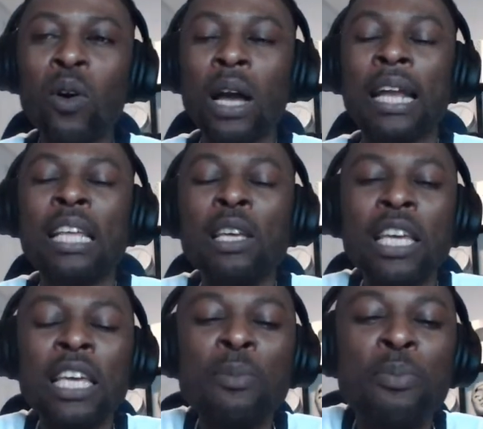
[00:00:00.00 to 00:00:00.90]
more, and
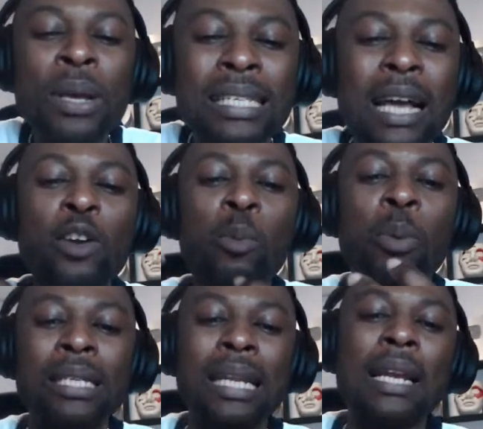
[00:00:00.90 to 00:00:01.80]
it brings out your
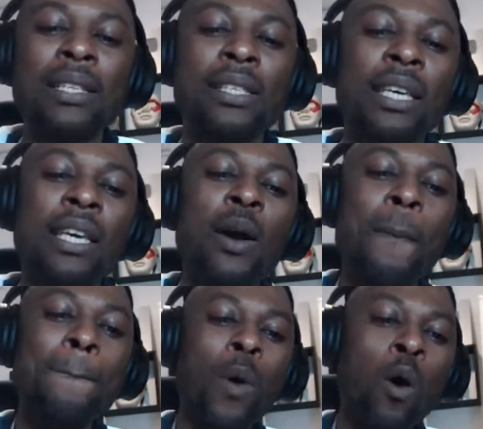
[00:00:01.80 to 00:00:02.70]
personality
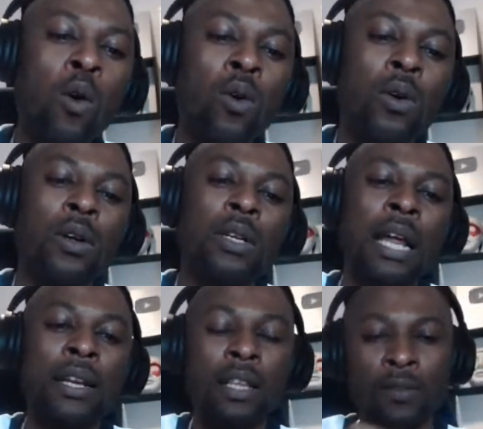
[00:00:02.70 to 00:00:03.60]
more
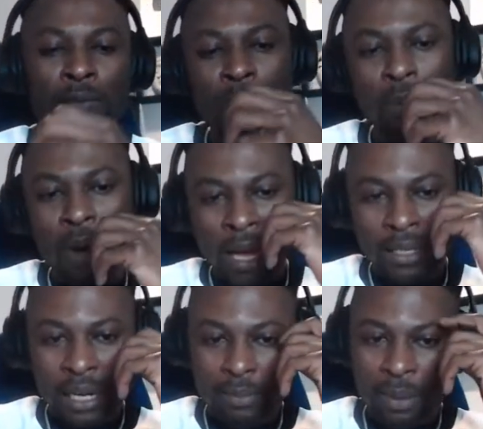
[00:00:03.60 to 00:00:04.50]
than if people act
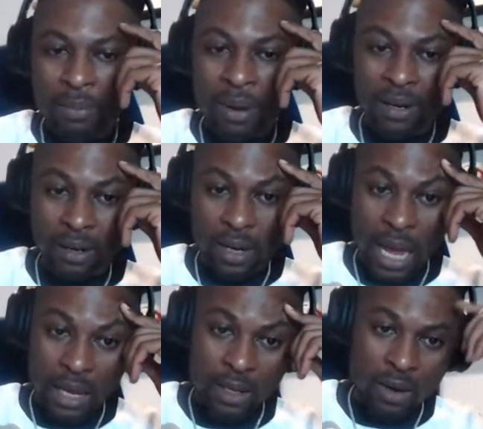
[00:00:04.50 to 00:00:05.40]
like a big man.
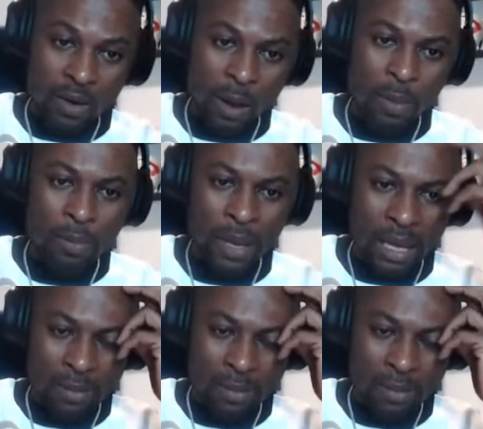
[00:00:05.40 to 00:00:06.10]
Like, yo, I'm a big